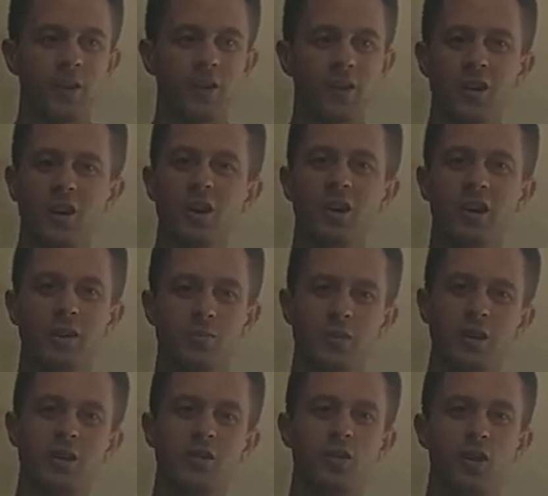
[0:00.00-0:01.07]
not like
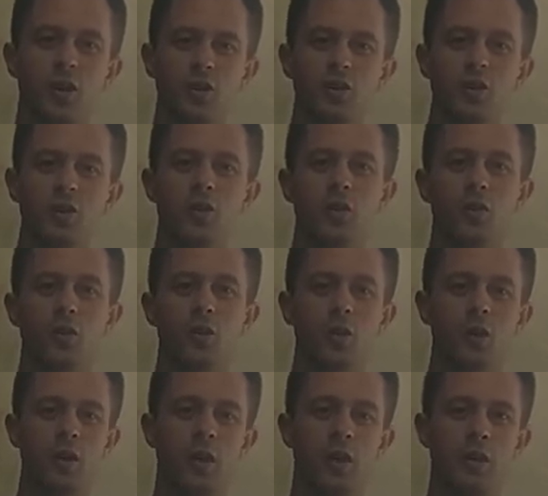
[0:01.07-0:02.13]
mediocre
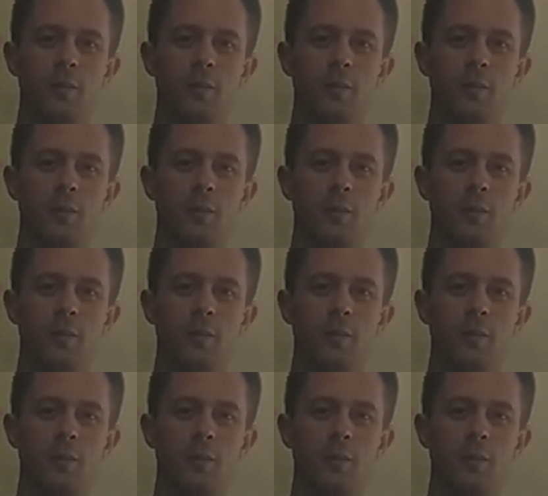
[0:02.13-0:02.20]
or